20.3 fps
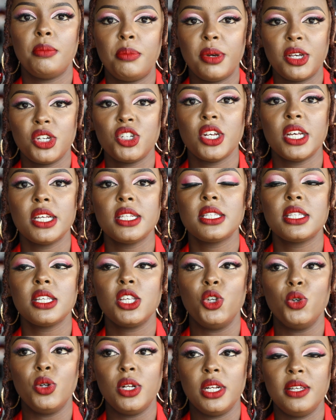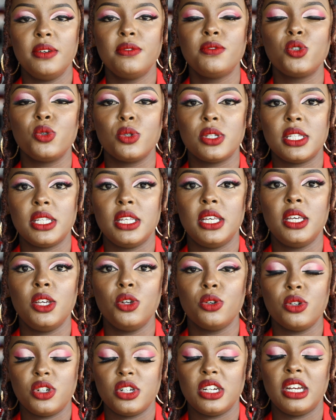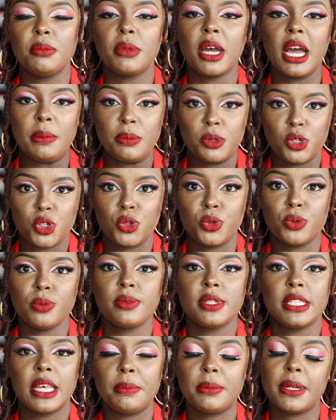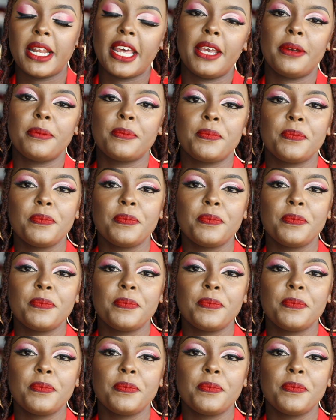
Patience, you live to see your dream come true someday.